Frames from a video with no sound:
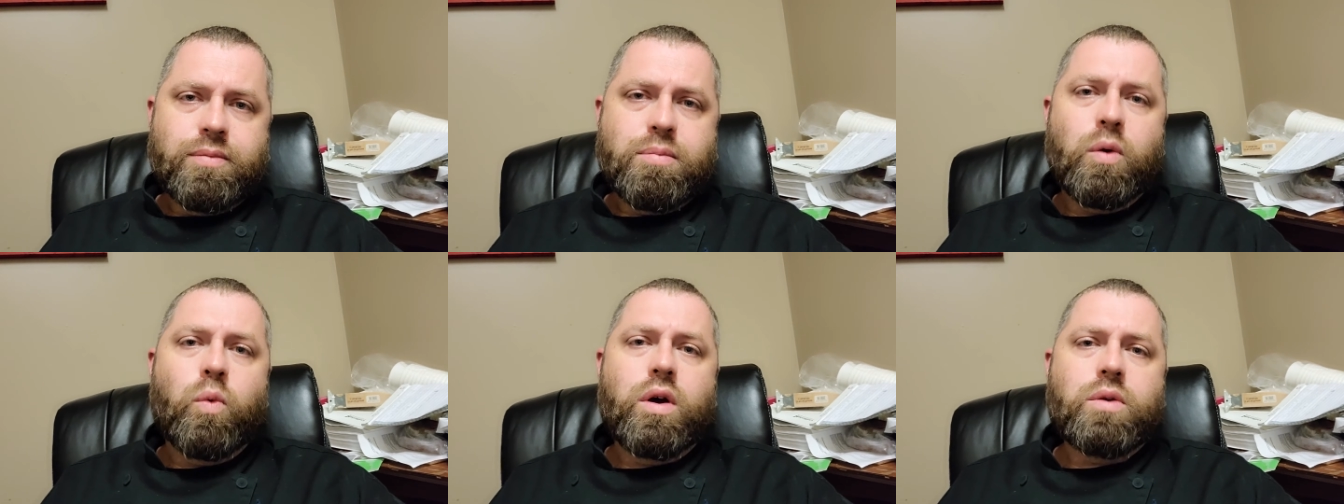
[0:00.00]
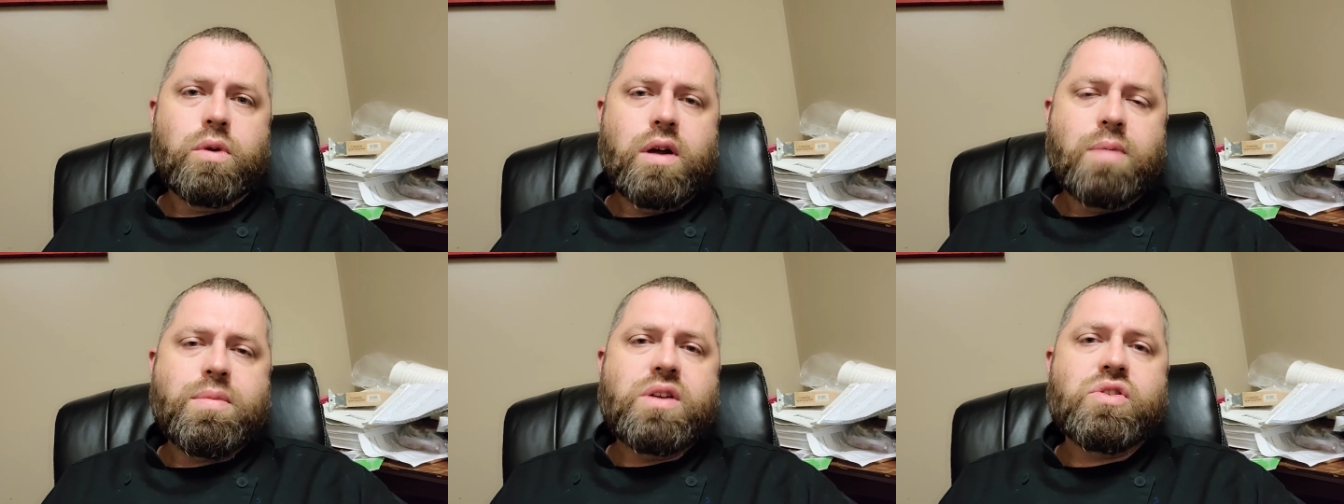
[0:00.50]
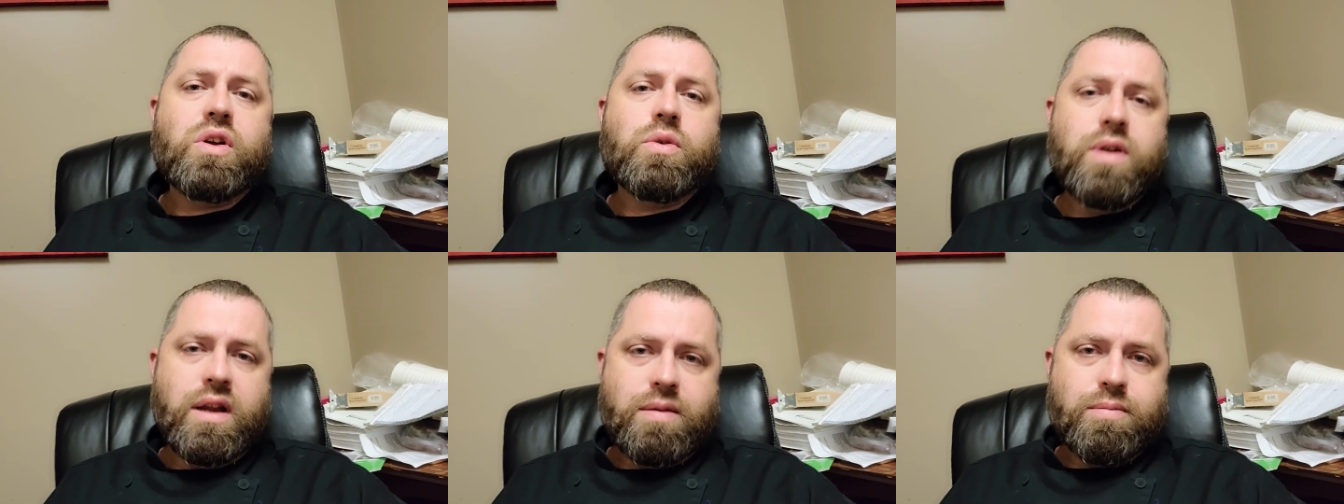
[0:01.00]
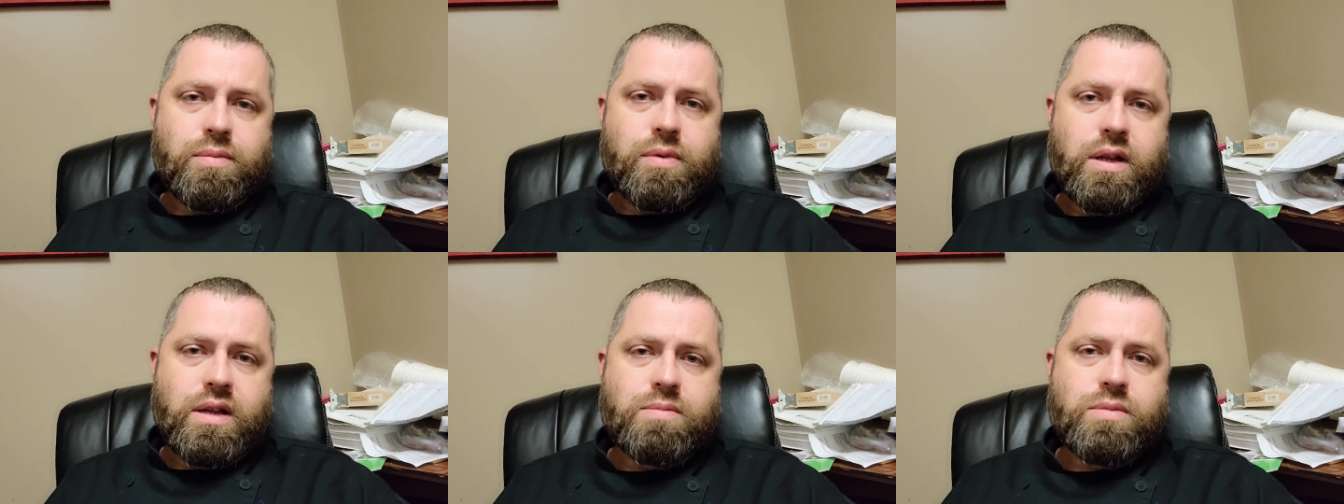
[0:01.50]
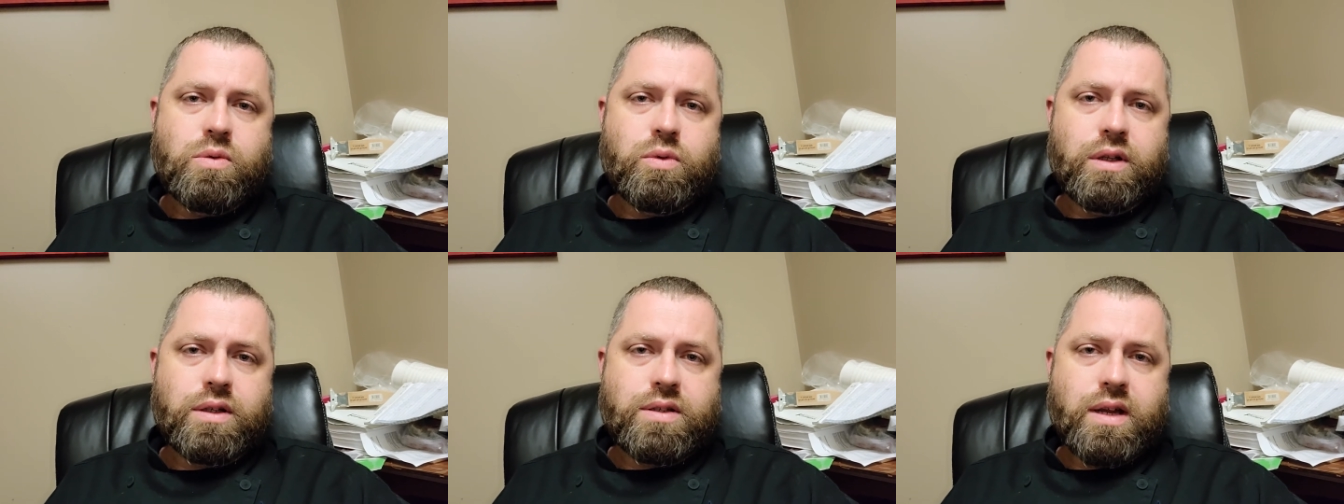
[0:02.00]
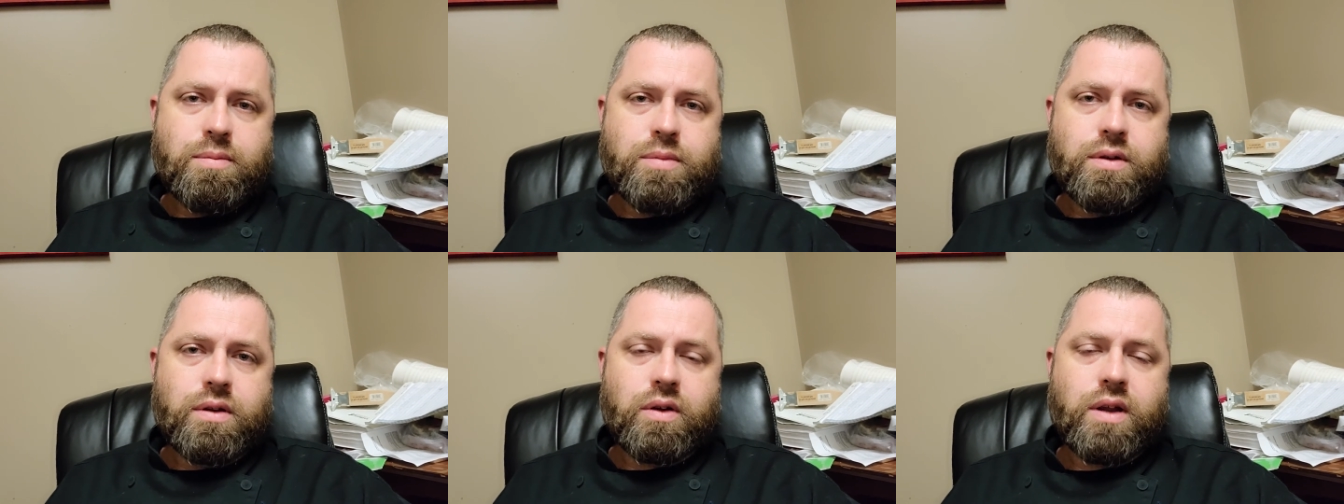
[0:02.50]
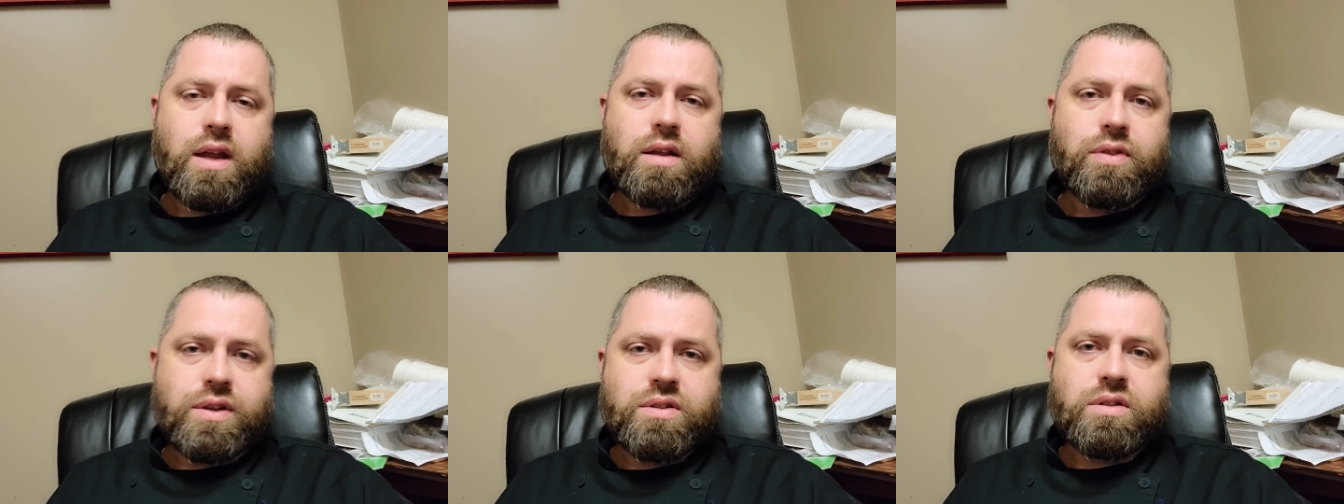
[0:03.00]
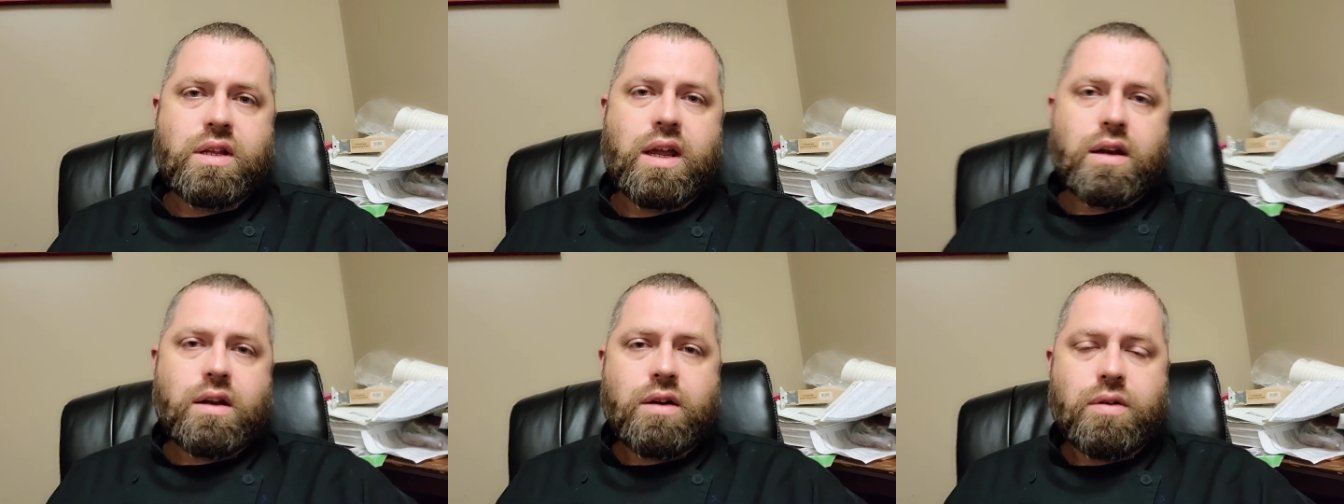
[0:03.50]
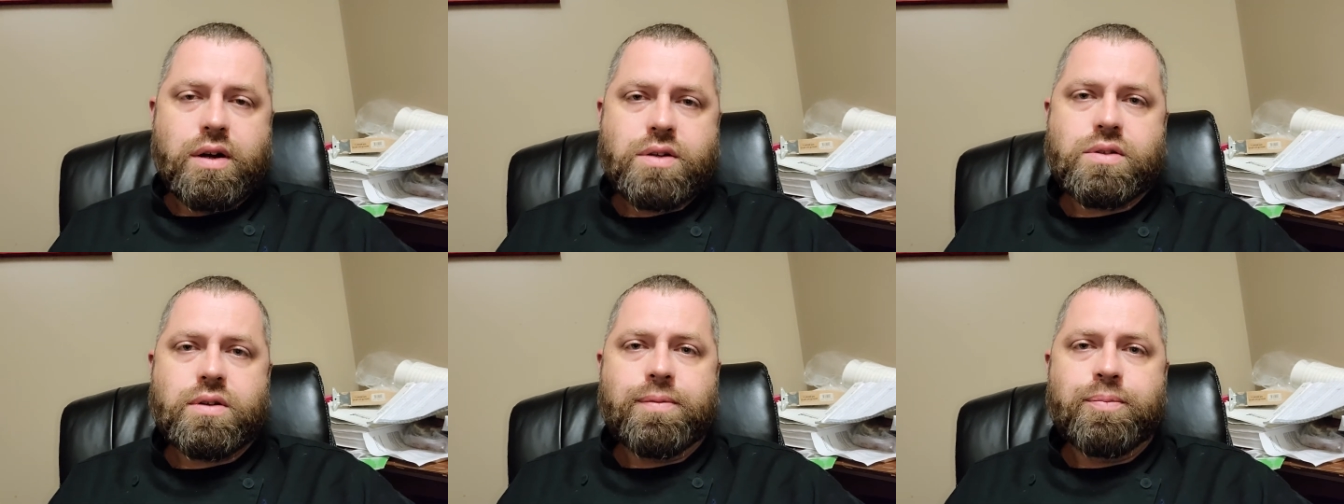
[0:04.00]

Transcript: But one will come in his own name. Him you will accept. Okay, this is the Antichrist.